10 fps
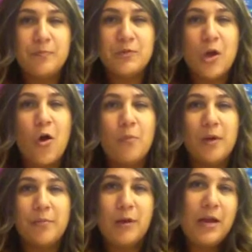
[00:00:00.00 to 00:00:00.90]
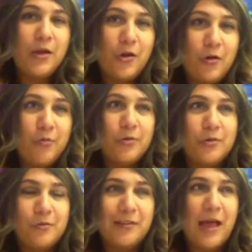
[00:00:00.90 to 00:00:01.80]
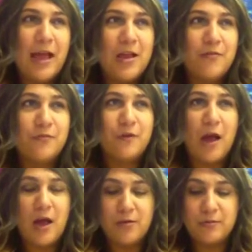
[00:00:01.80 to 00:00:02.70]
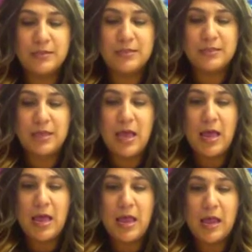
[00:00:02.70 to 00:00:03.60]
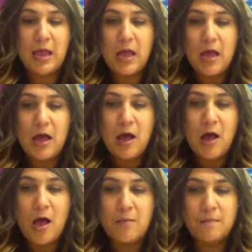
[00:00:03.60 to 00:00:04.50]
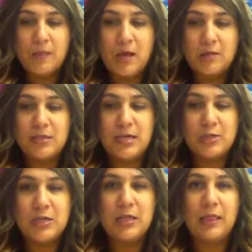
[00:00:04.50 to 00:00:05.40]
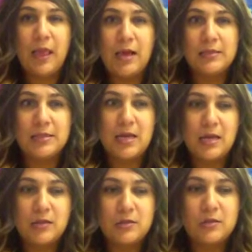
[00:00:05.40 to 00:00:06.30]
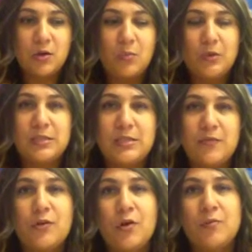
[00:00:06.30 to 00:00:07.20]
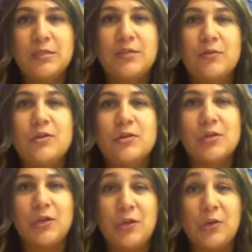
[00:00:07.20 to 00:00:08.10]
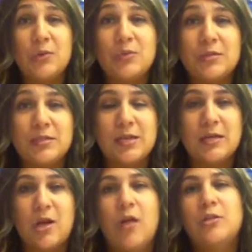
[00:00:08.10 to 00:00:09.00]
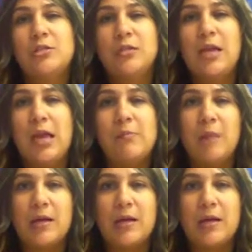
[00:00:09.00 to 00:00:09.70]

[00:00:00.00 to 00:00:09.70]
So my pre-Gooru life, I would say teaching lessons was difficult. It was difficult to use the technology in my